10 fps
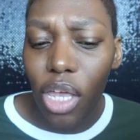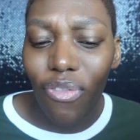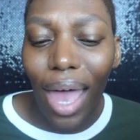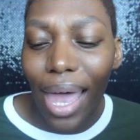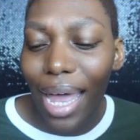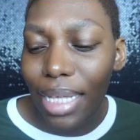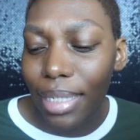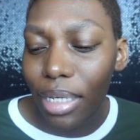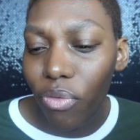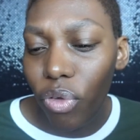If I had
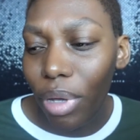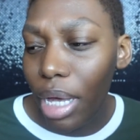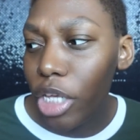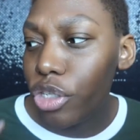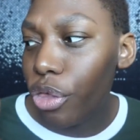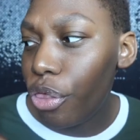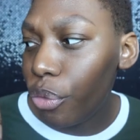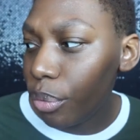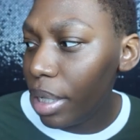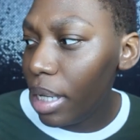to give you guys
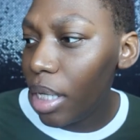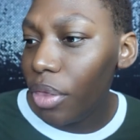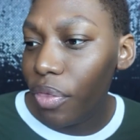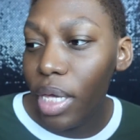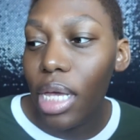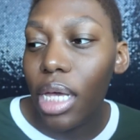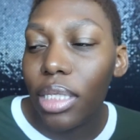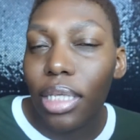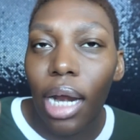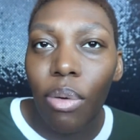3
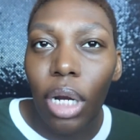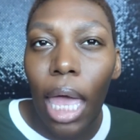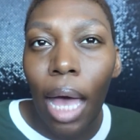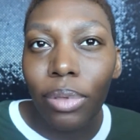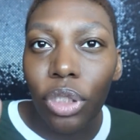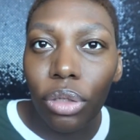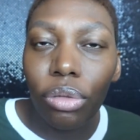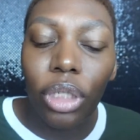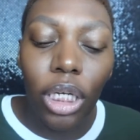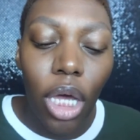things that I would
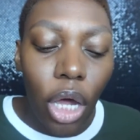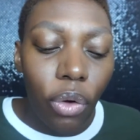absolutely